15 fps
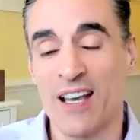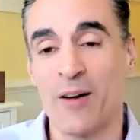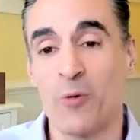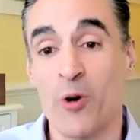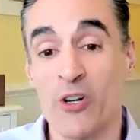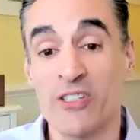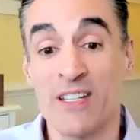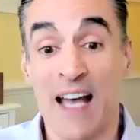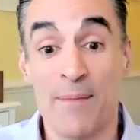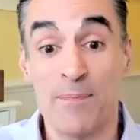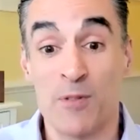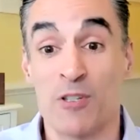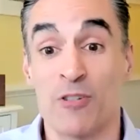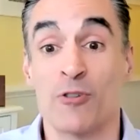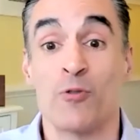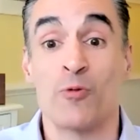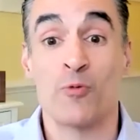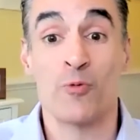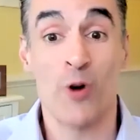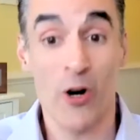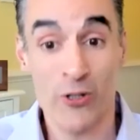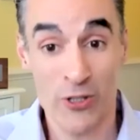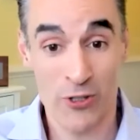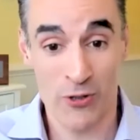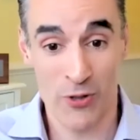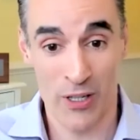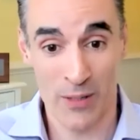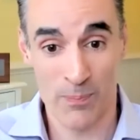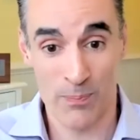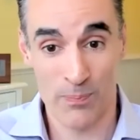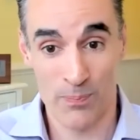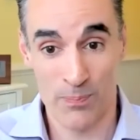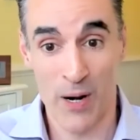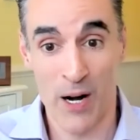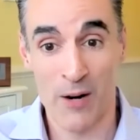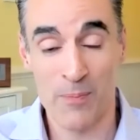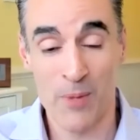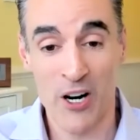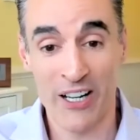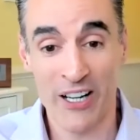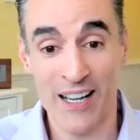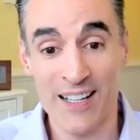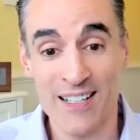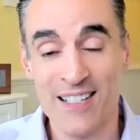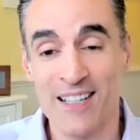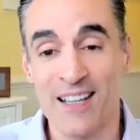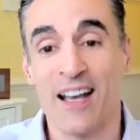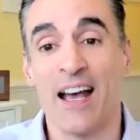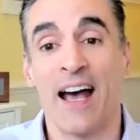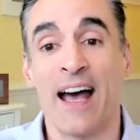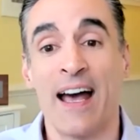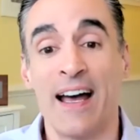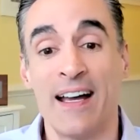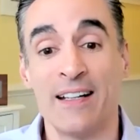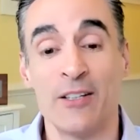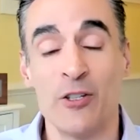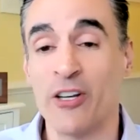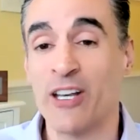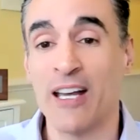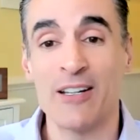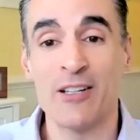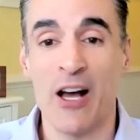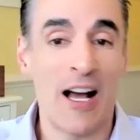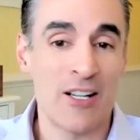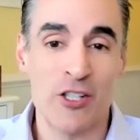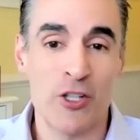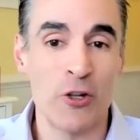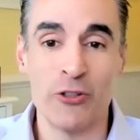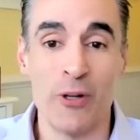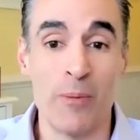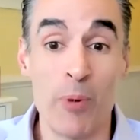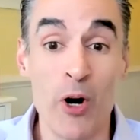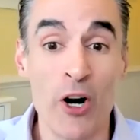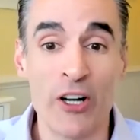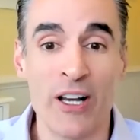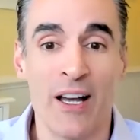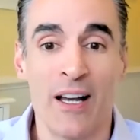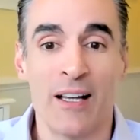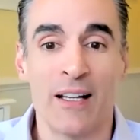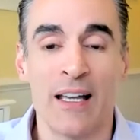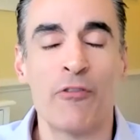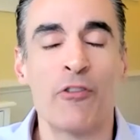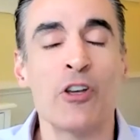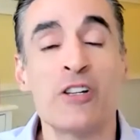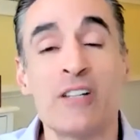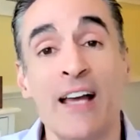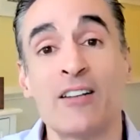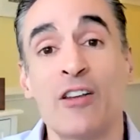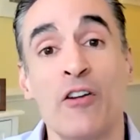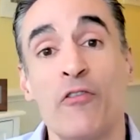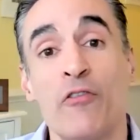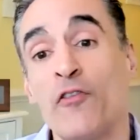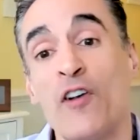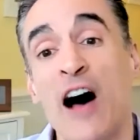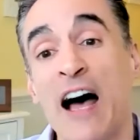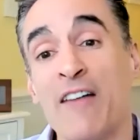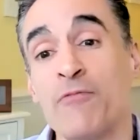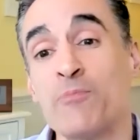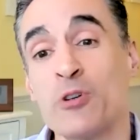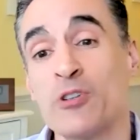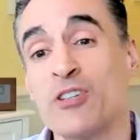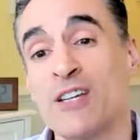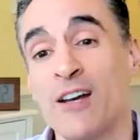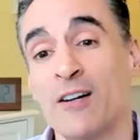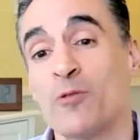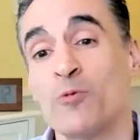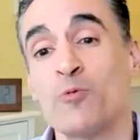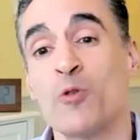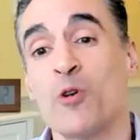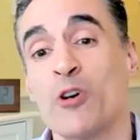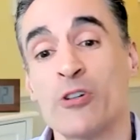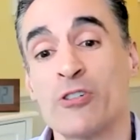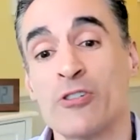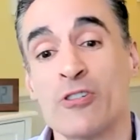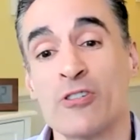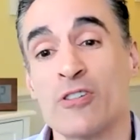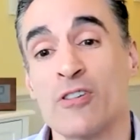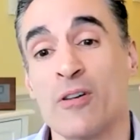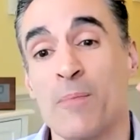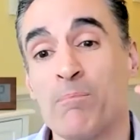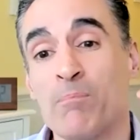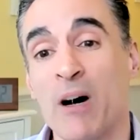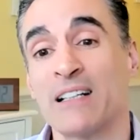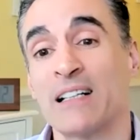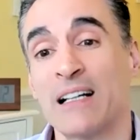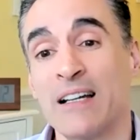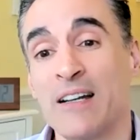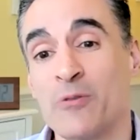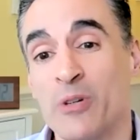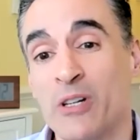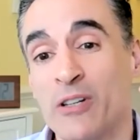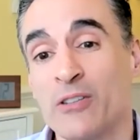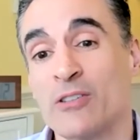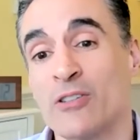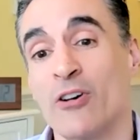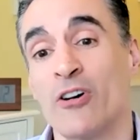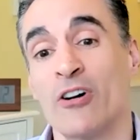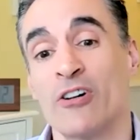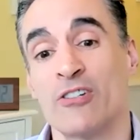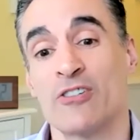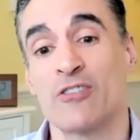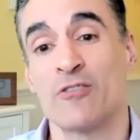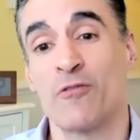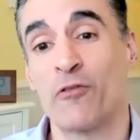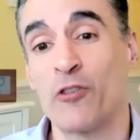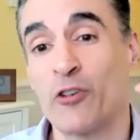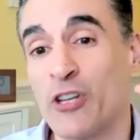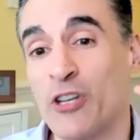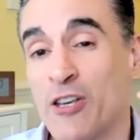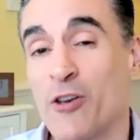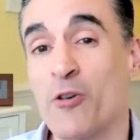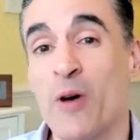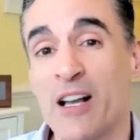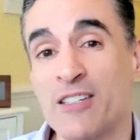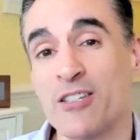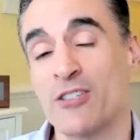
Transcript: It works the absolute worst during bear markets, and you can. I showed in the book if you take the five percent worst monthly returns for the U.S.